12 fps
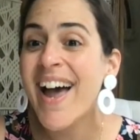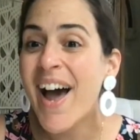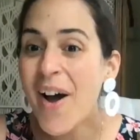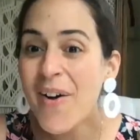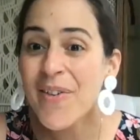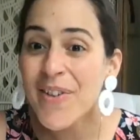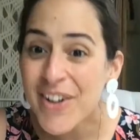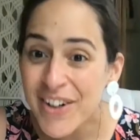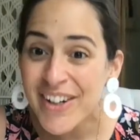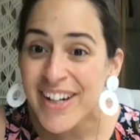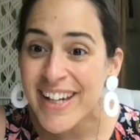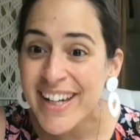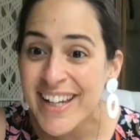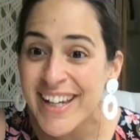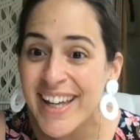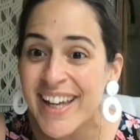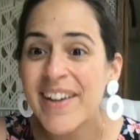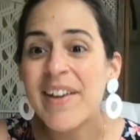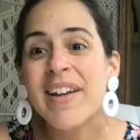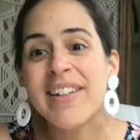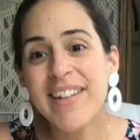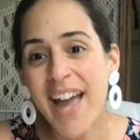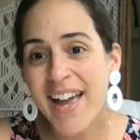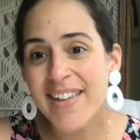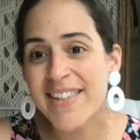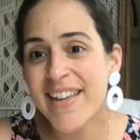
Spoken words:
Oh, good. Yes.